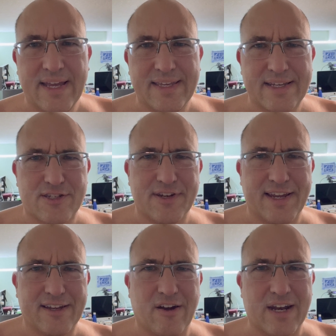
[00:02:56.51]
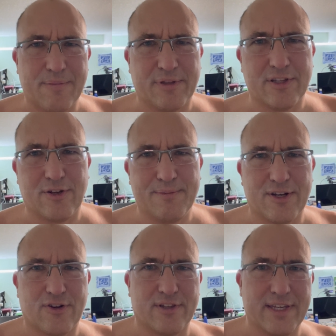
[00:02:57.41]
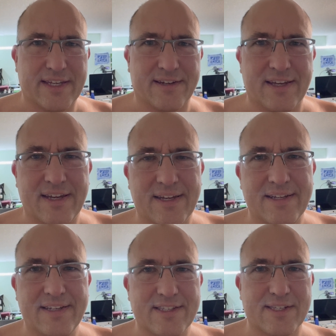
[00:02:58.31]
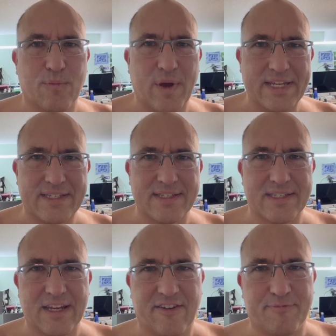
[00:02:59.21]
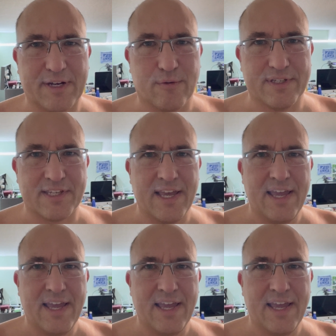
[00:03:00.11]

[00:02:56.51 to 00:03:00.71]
Yesterday I got up a little bit early and did some weights and stuff, but it was